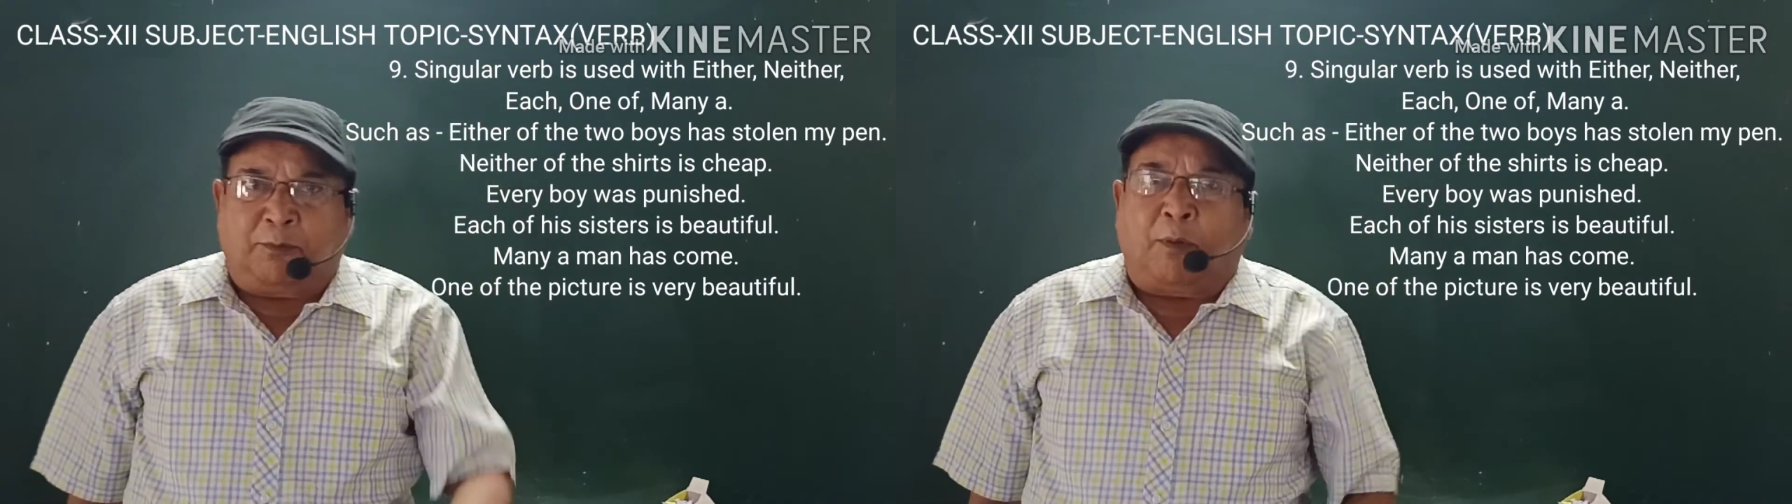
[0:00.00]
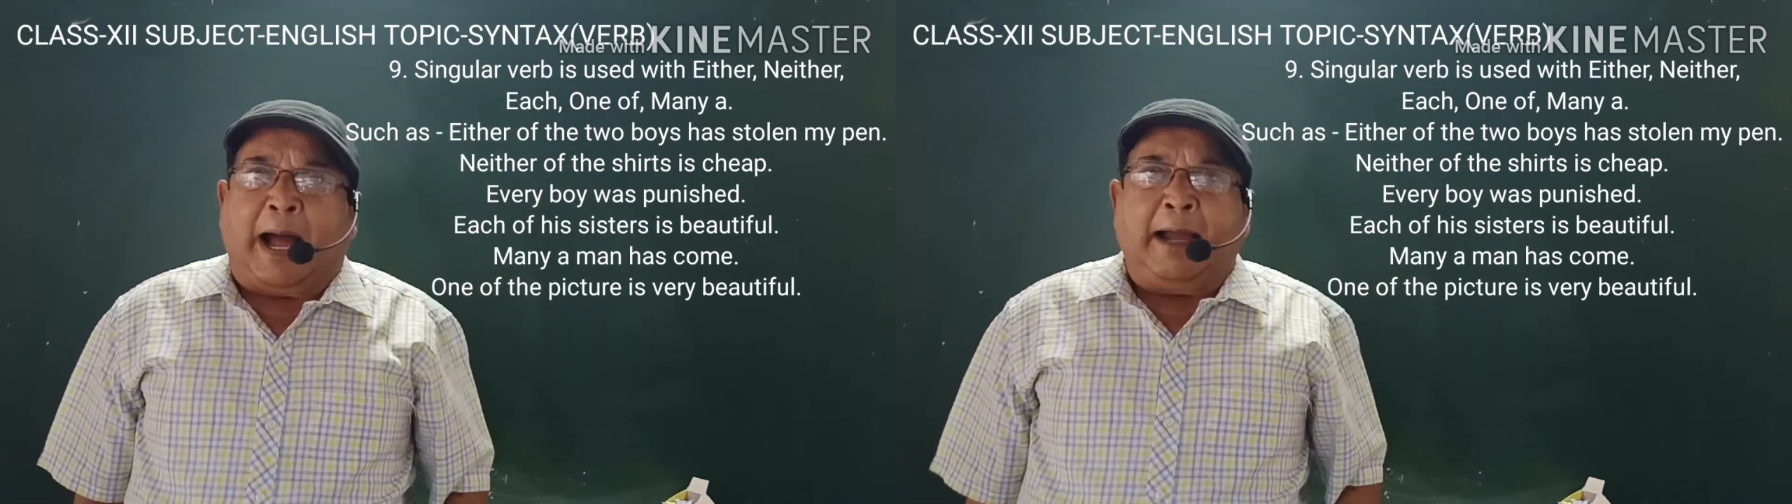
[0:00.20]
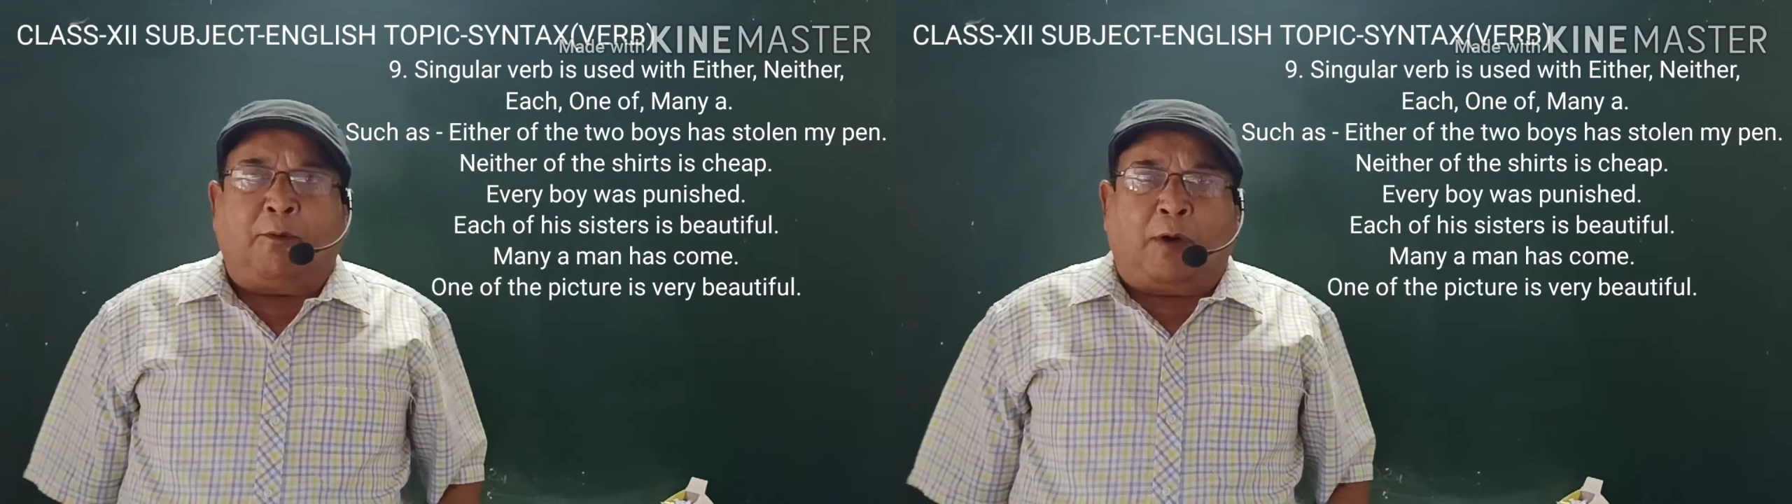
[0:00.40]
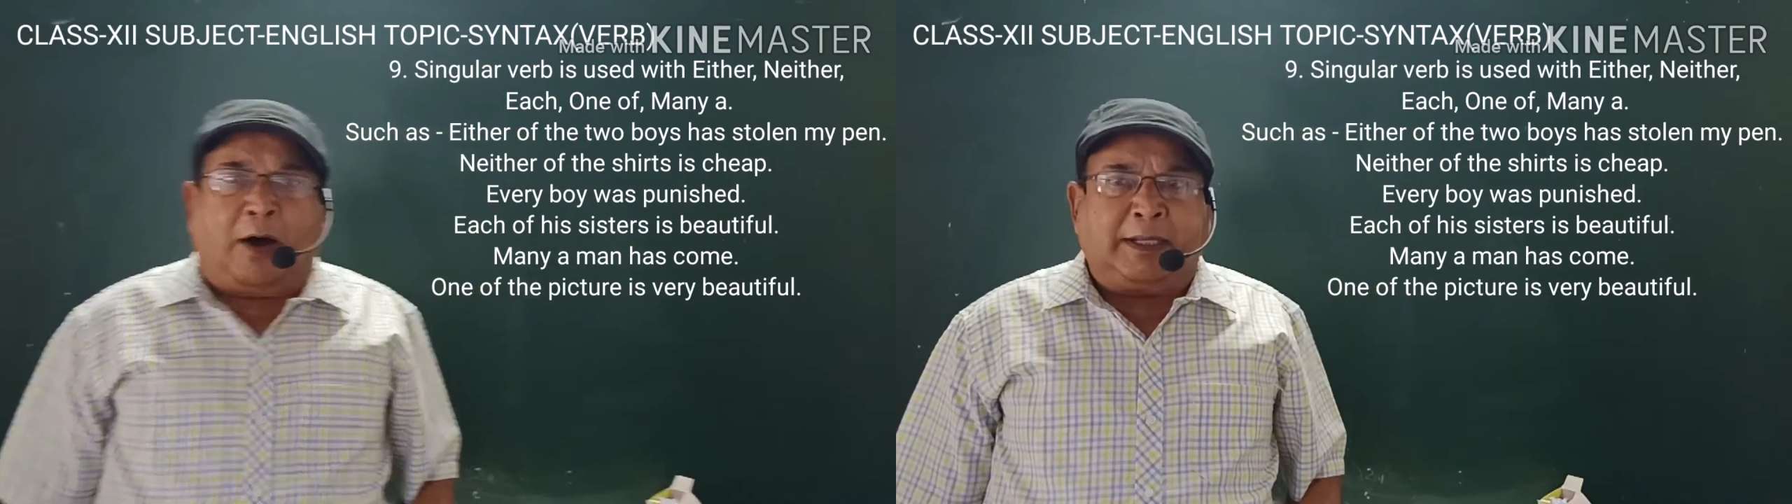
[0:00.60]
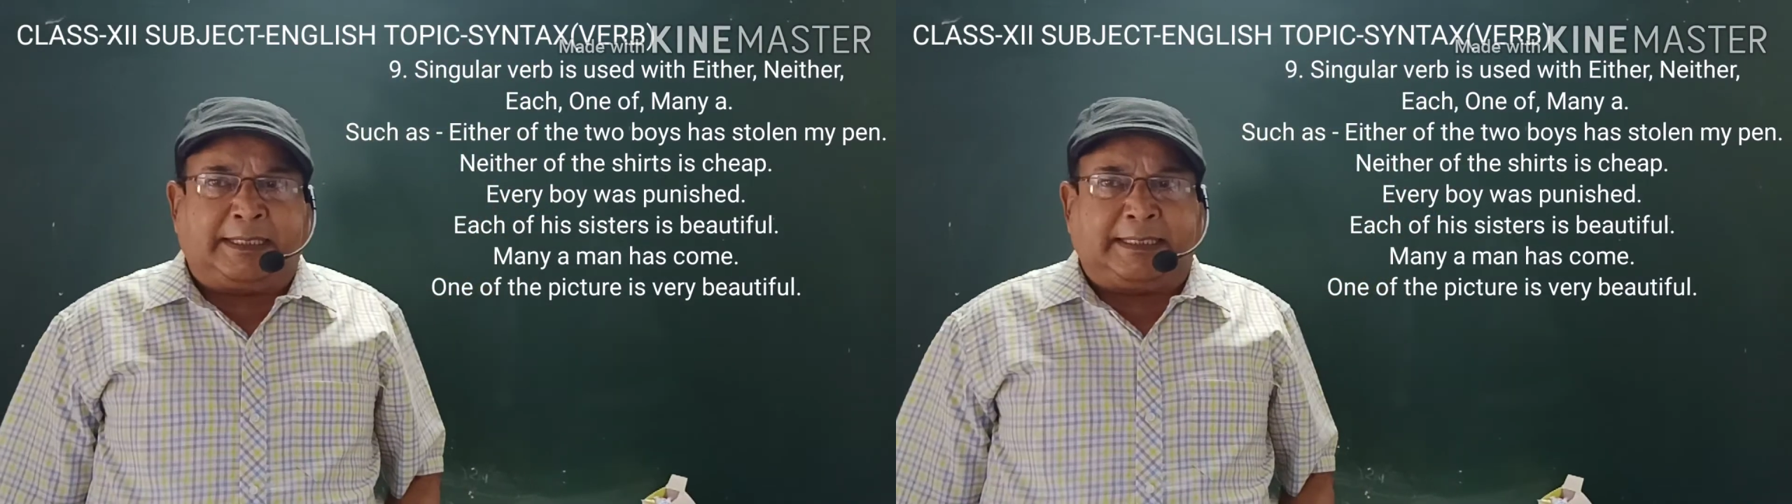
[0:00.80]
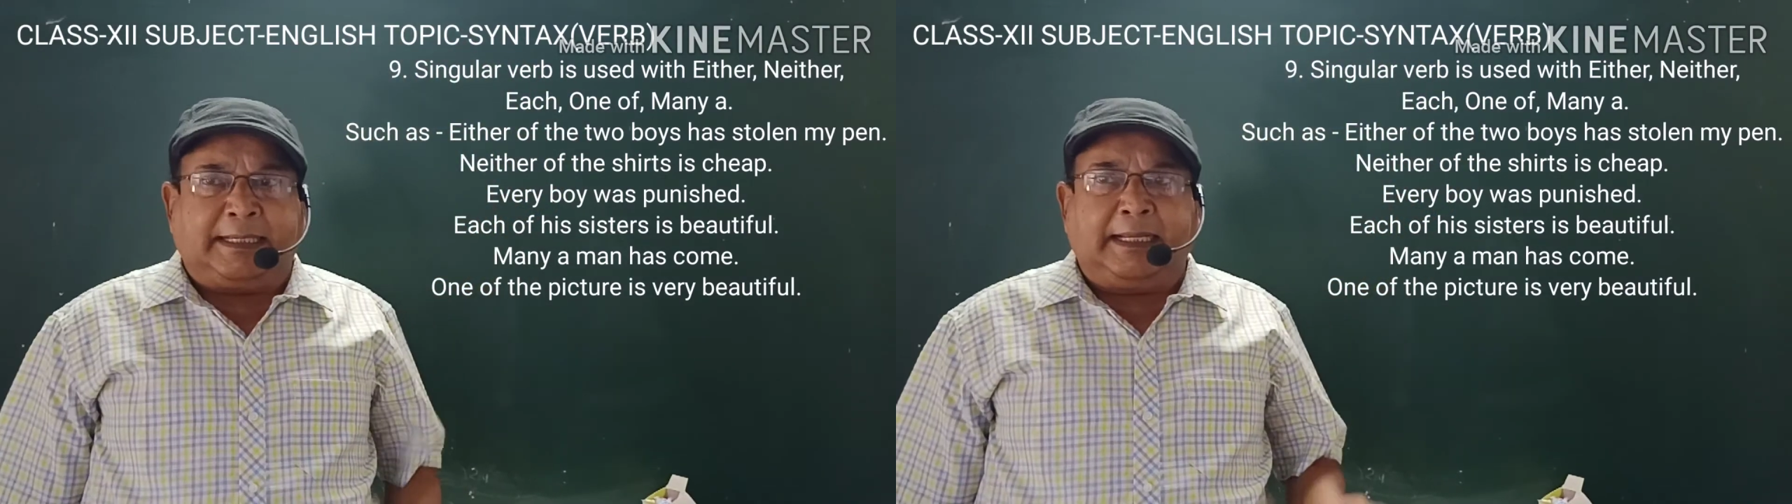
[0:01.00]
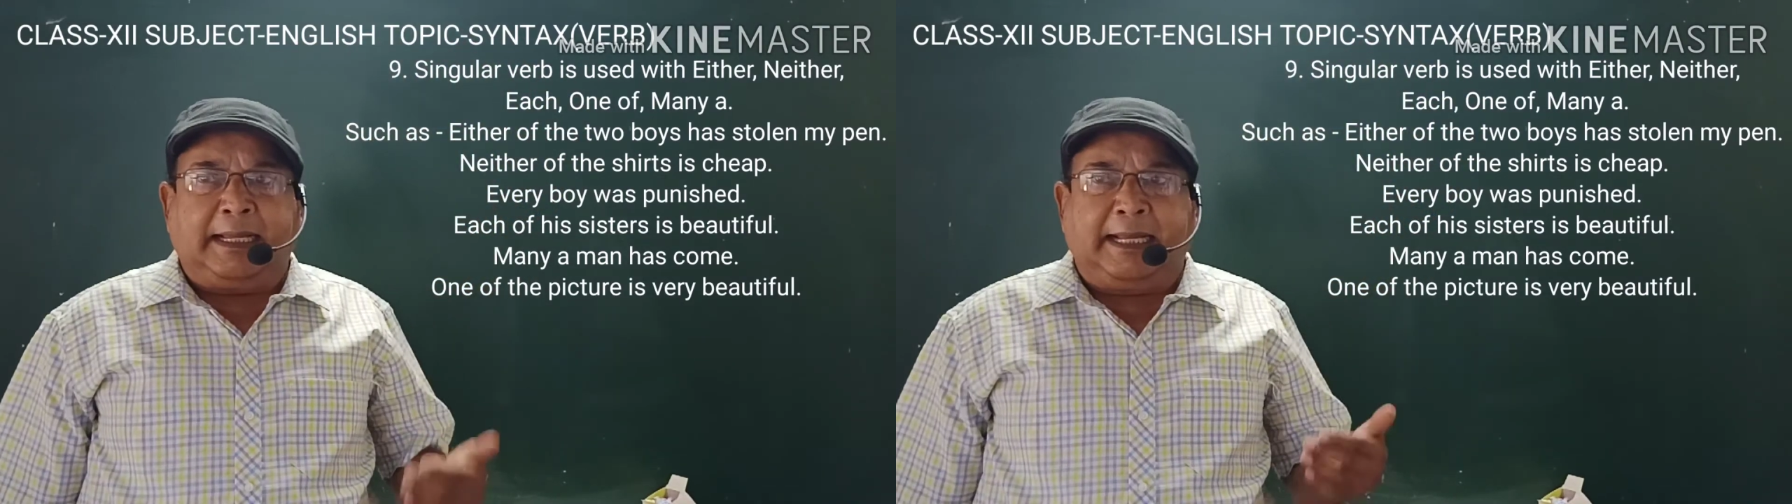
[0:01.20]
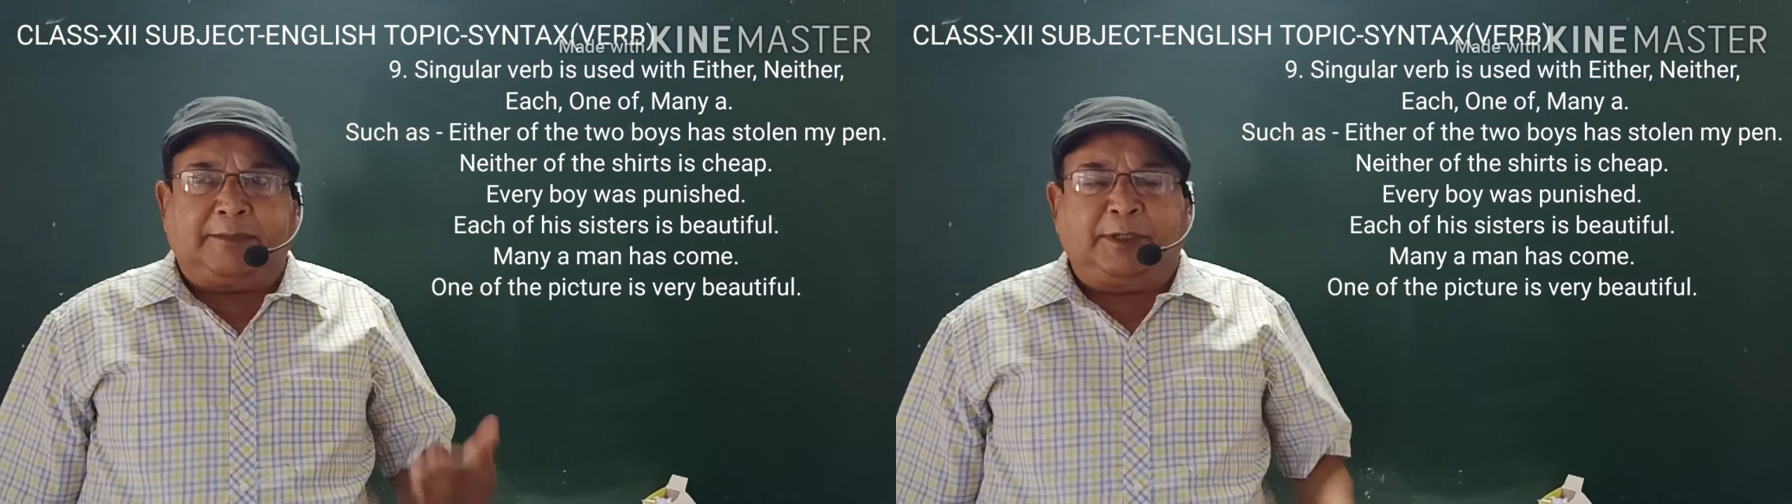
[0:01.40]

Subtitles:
was has